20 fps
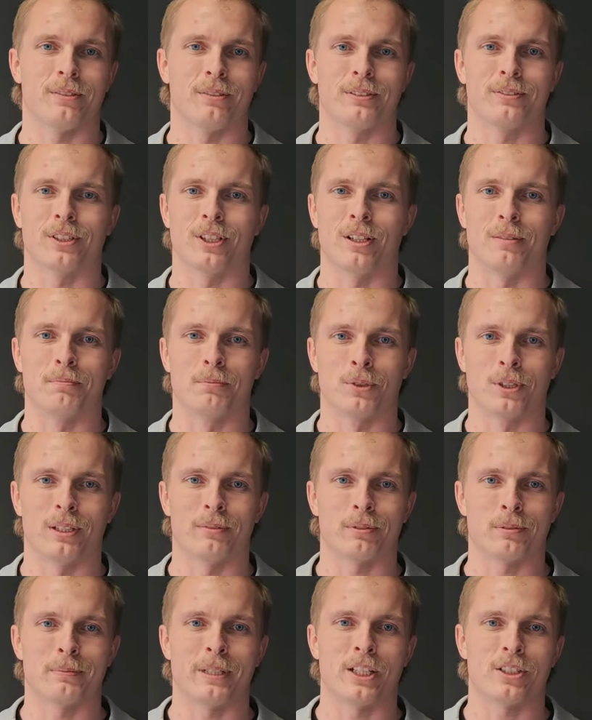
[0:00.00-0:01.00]
and we've got
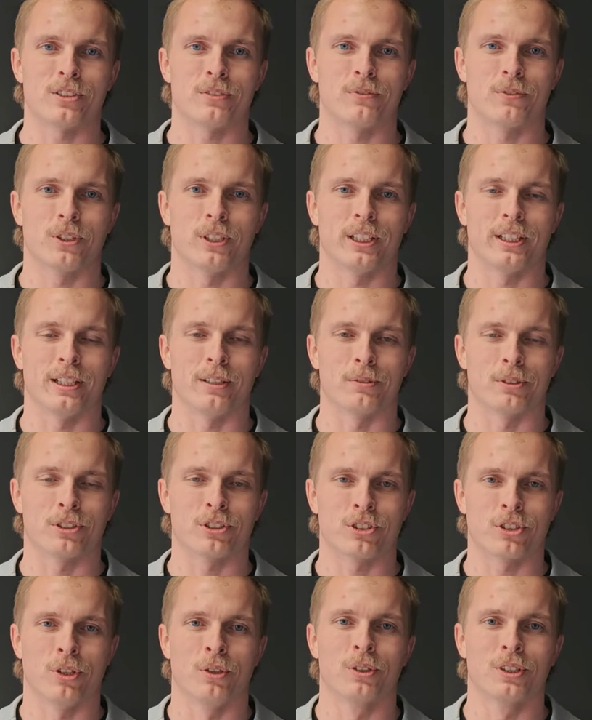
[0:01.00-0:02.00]
more information for you, and we're
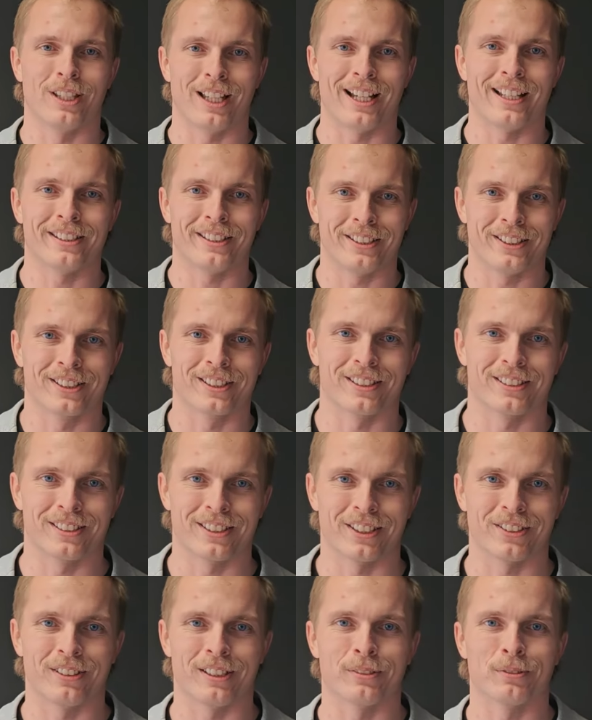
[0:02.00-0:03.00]
so glad that you're
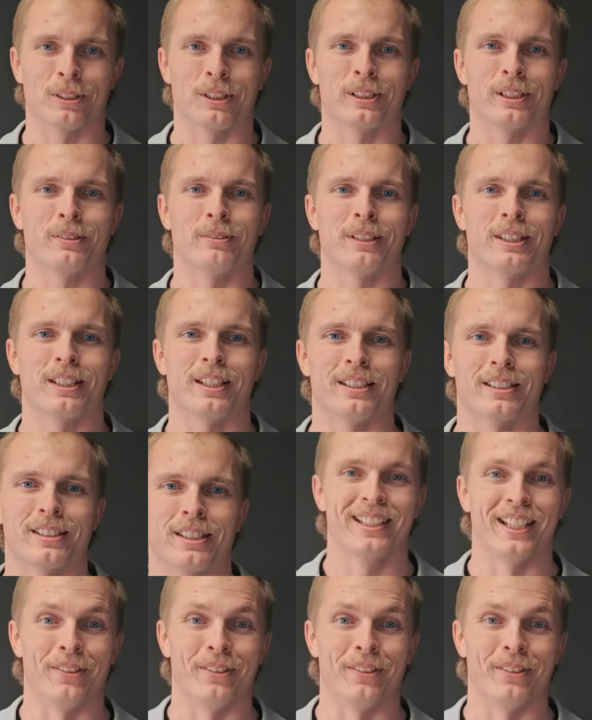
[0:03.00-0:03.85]
considering working with us.